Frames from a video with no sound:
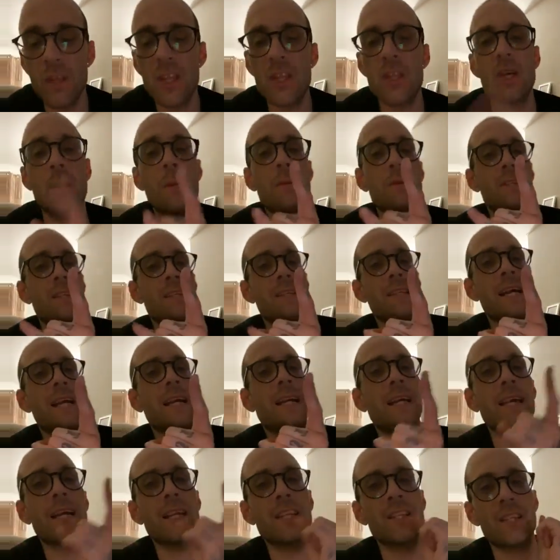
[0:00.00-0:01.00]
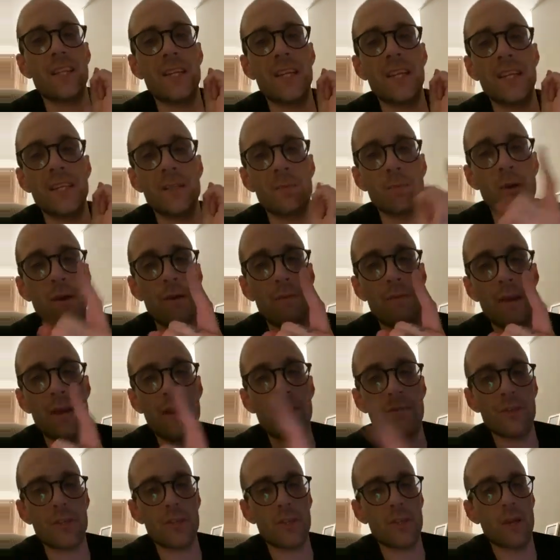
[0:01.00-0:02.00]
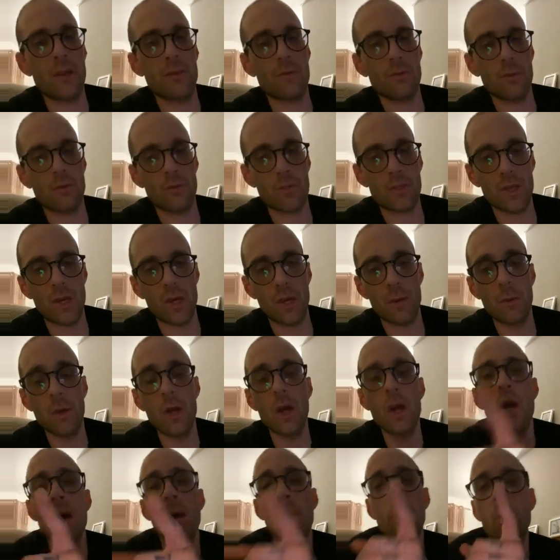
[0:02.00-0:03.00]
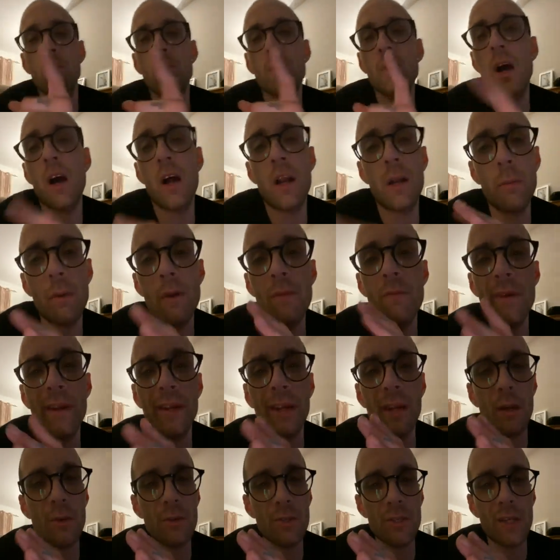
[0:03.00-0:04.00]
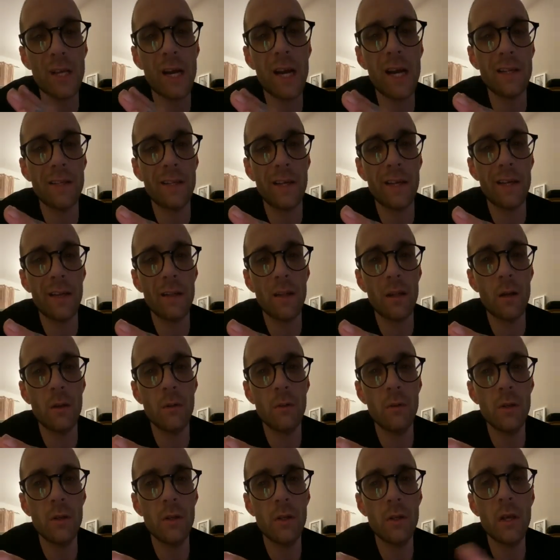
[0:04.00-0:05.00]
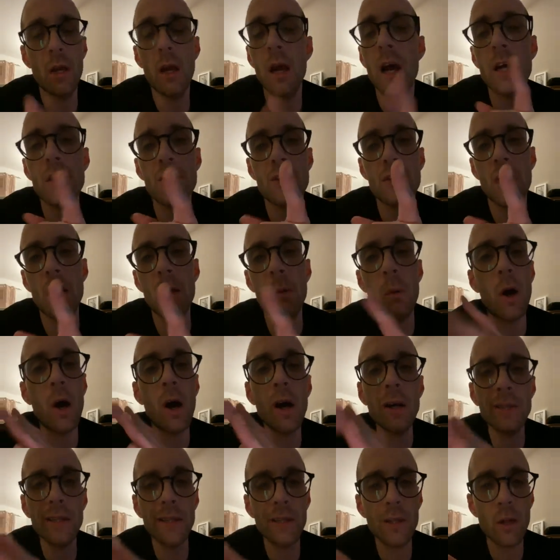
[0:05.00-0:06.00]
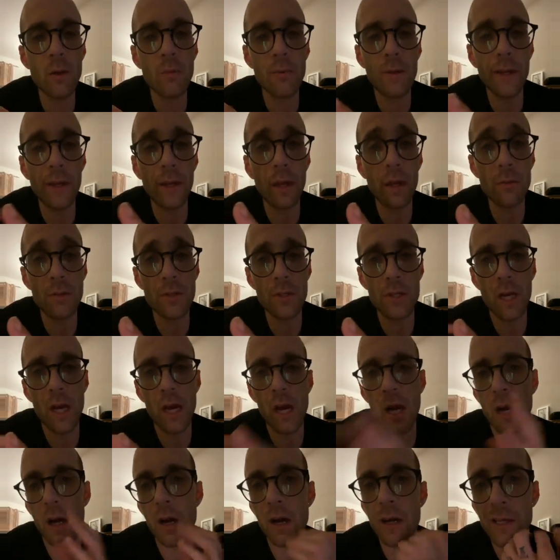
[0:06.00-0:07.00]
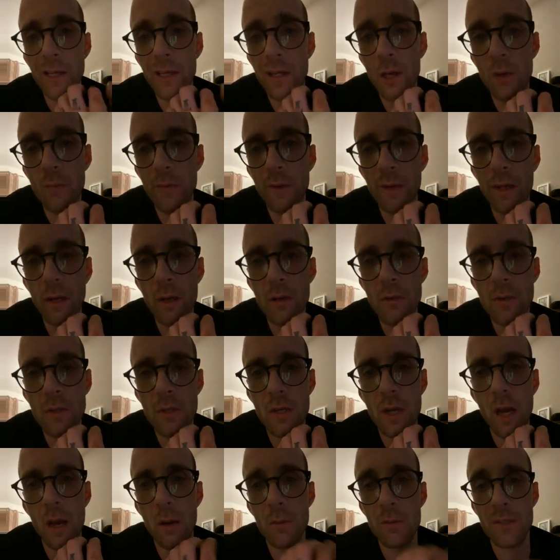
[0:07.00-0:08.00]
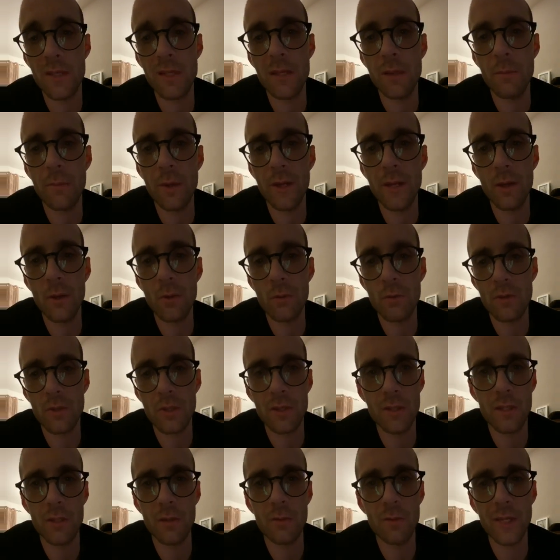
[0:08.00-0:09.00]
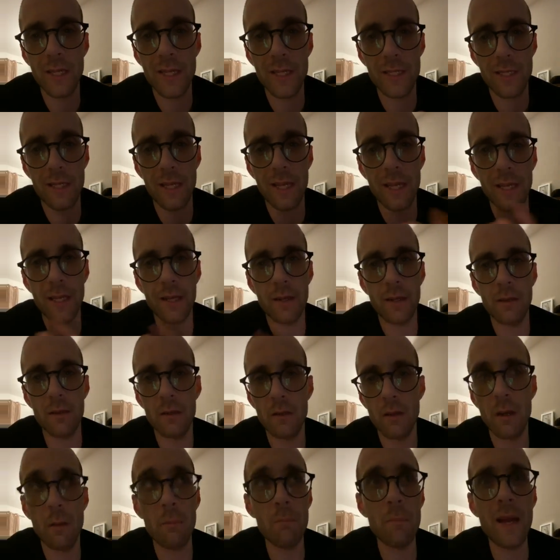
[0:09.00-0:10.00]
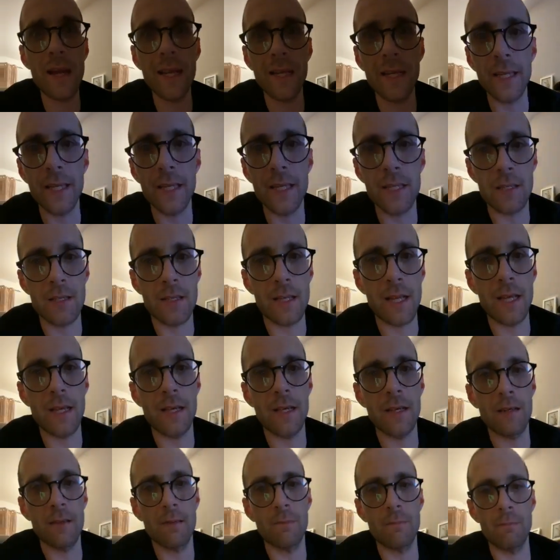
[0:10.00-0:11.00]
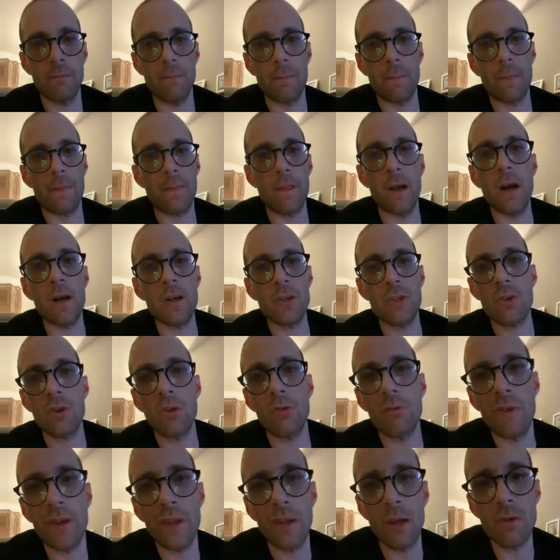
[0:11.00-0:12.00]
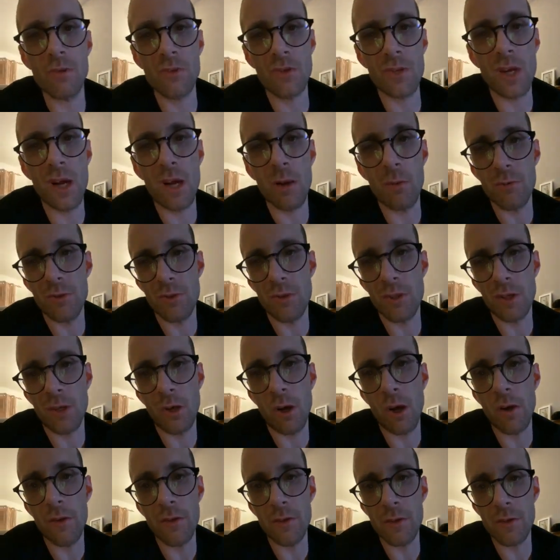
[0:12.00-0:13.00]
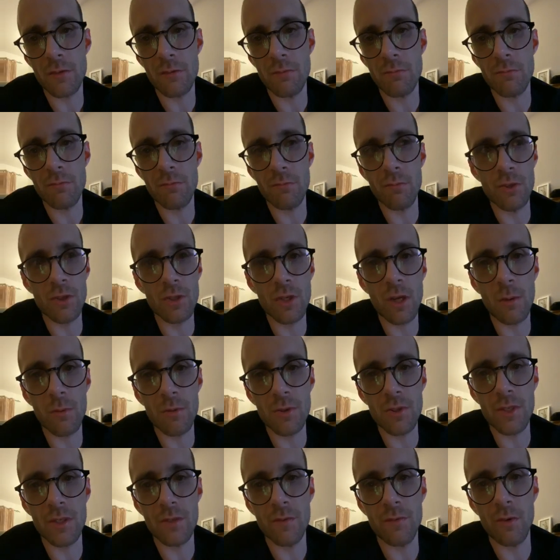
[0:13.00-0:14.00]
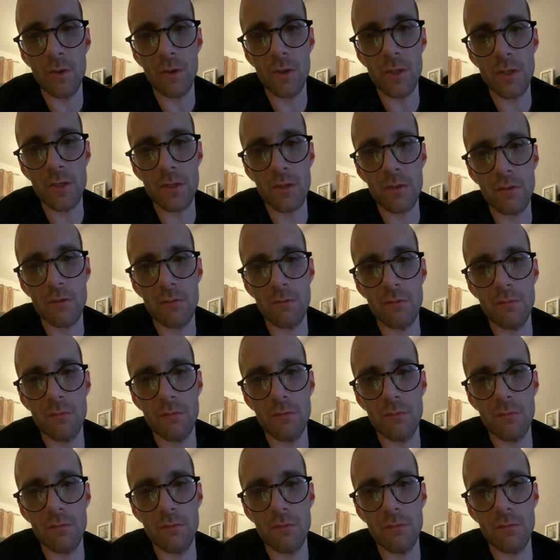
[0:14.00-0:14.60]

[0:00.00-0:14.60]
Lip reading: Thomas the Tank Engine is my favourite show of all time. Only when Ringo Starr did it, though. And do you know what? I didn't know Ringo Starr was in the Beatles until years later, many years later. I just thought Ringo Starr was the guy that was Thomas's voice.